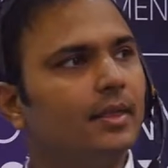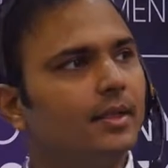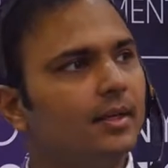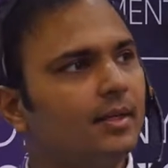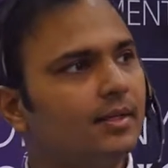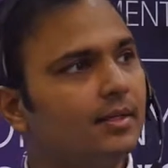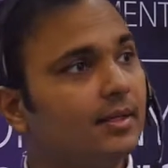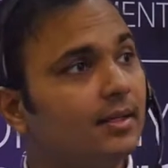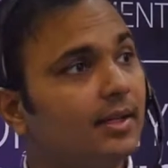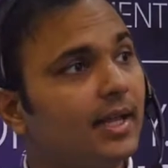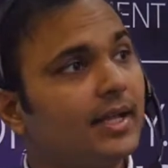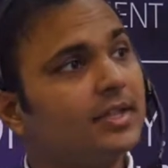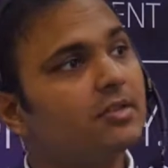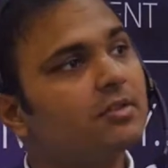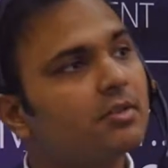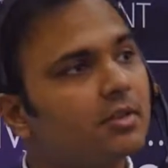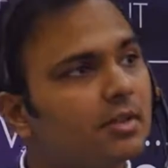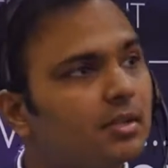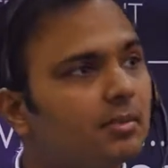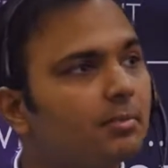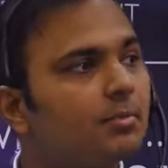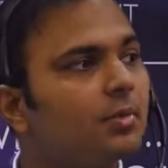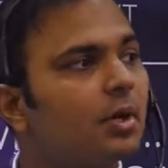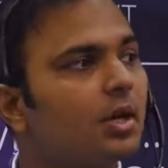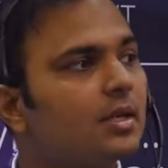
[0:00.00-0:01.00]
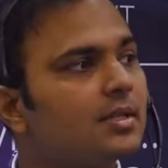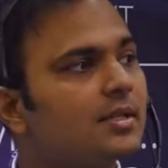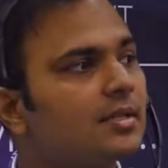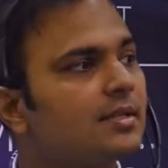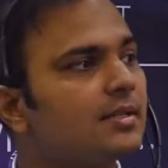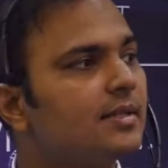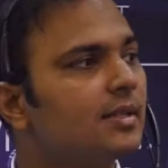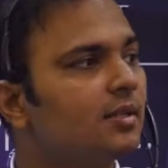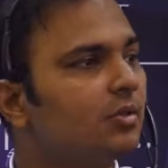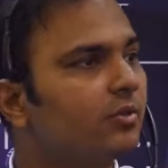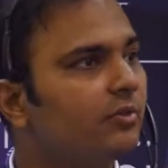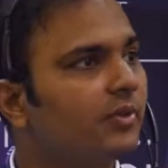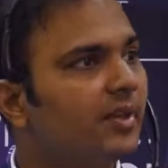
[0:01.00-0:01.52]
the lysotherm process
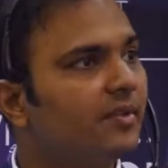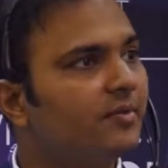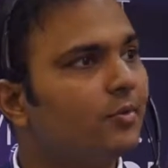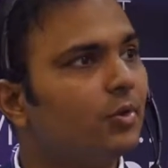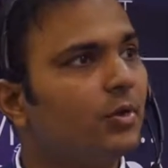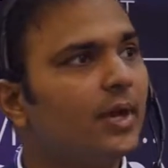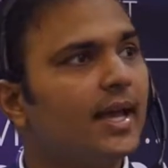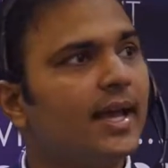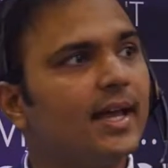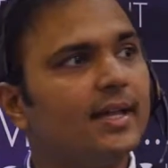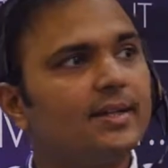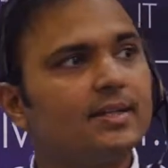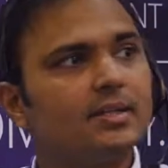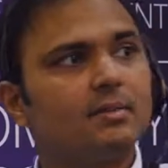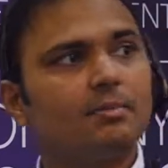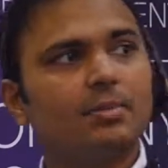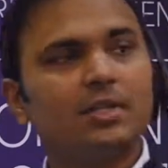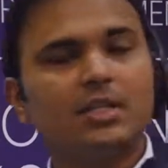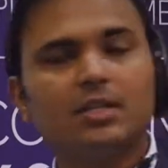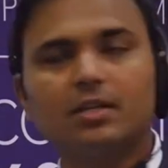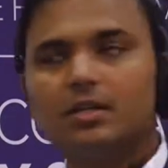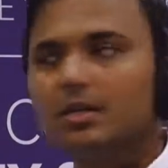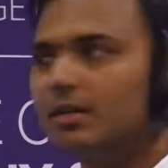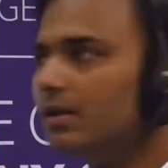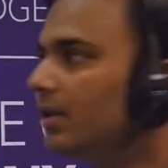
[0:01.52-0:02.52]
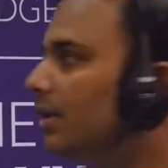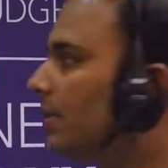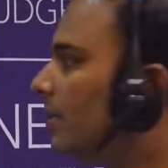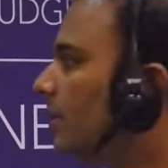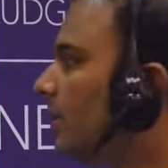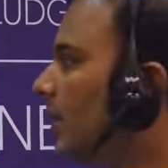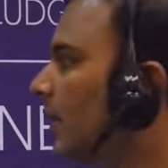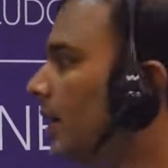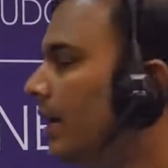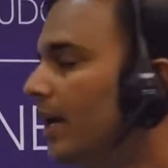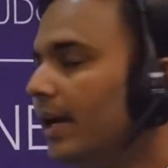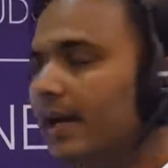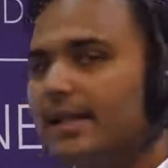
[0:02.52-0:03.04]
that Ovivo has in particular
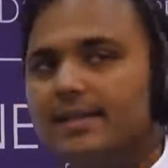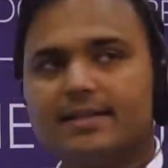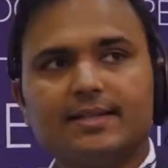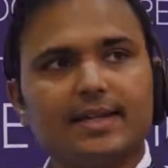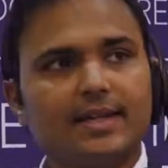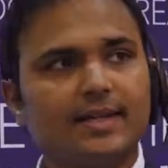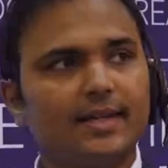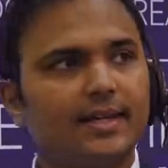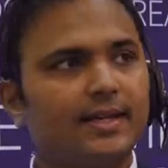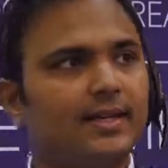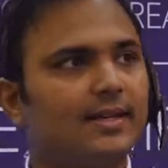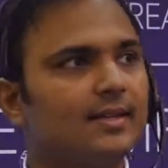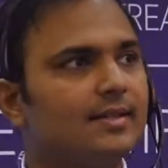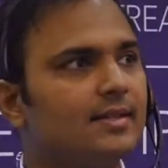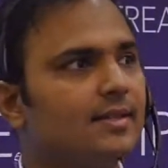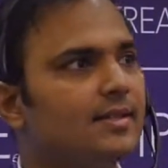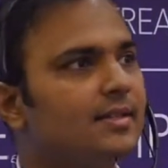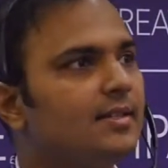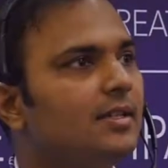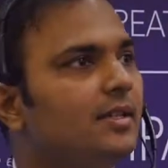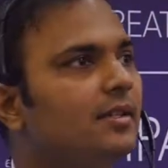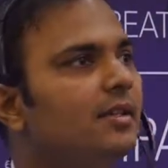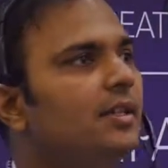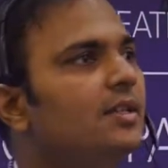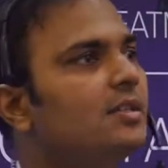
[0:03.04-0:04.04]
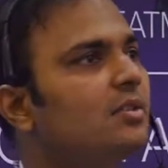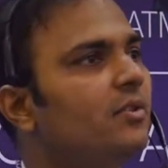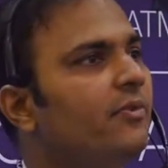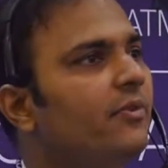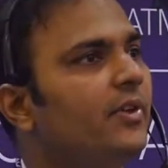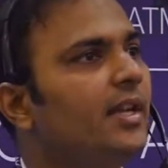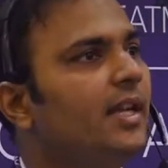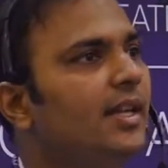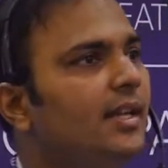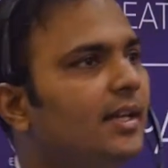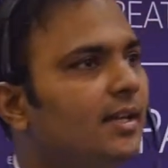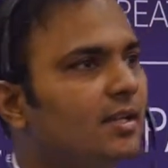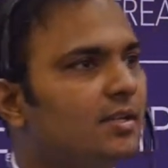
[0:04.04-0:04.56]
is that it is a series of
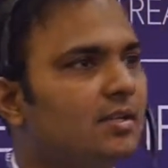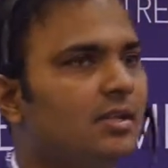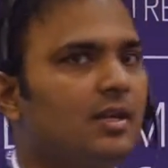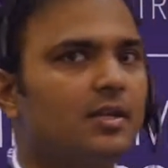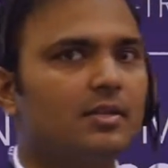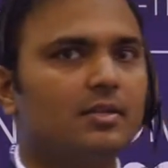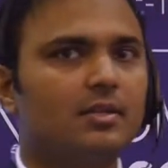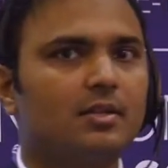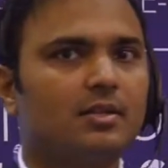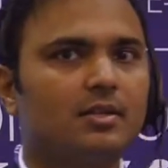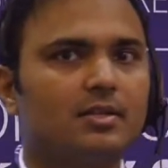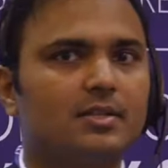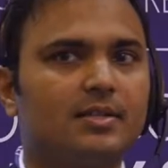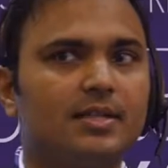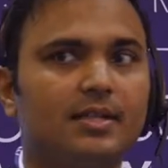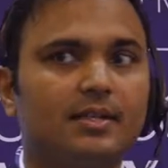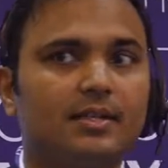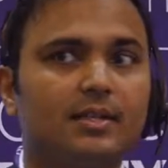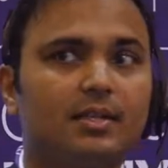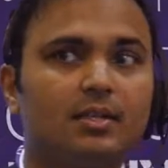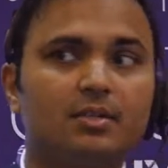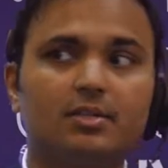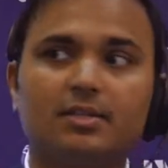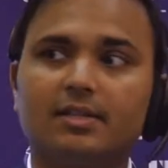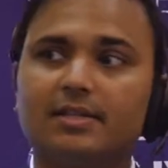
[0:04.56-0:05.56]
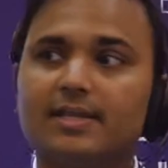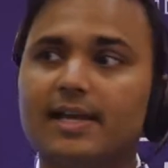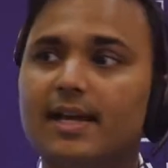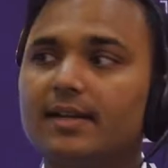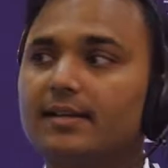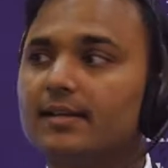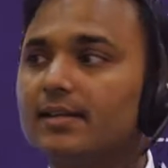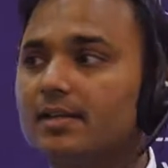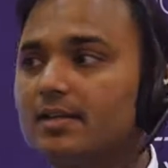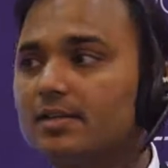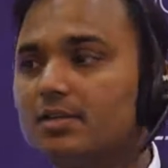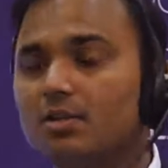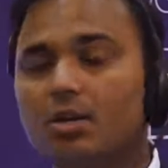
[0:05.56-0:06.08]
heat exchangers that
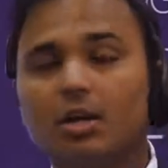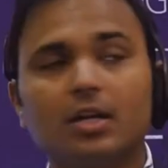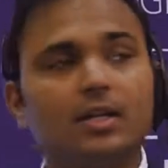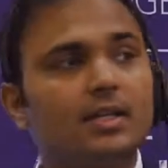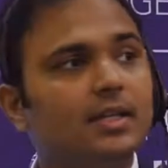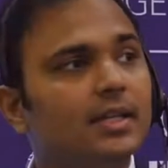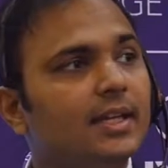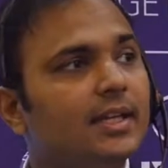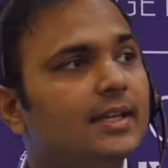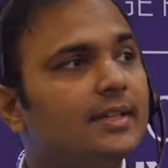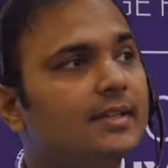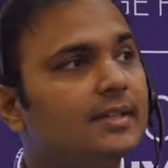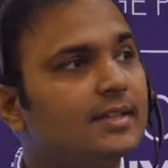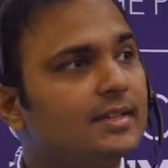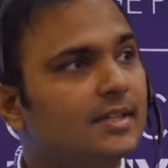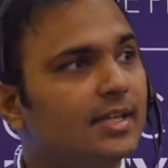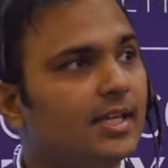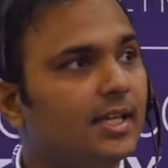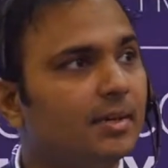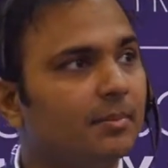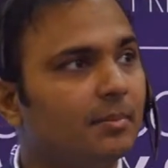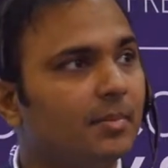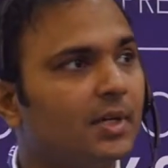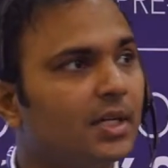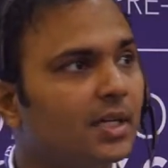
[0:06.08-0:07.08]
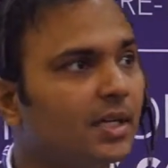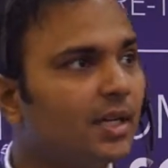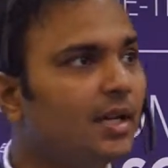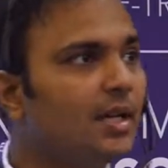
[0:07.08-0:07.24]
does not need steam.